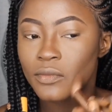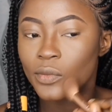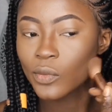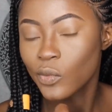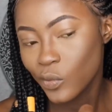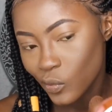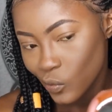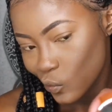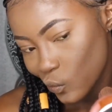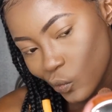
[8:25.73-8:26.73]
This
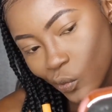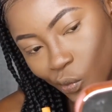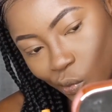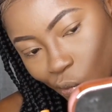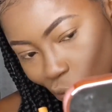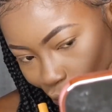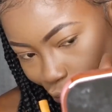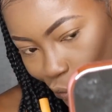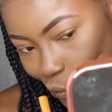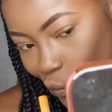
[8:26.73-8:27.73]
is how I love my
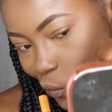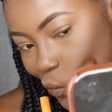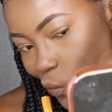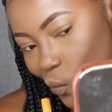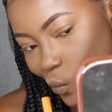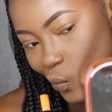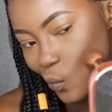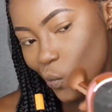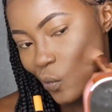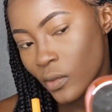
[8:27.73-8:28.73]
makeup. Very
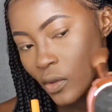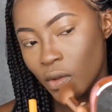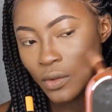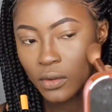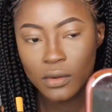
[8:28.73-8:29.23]
simple.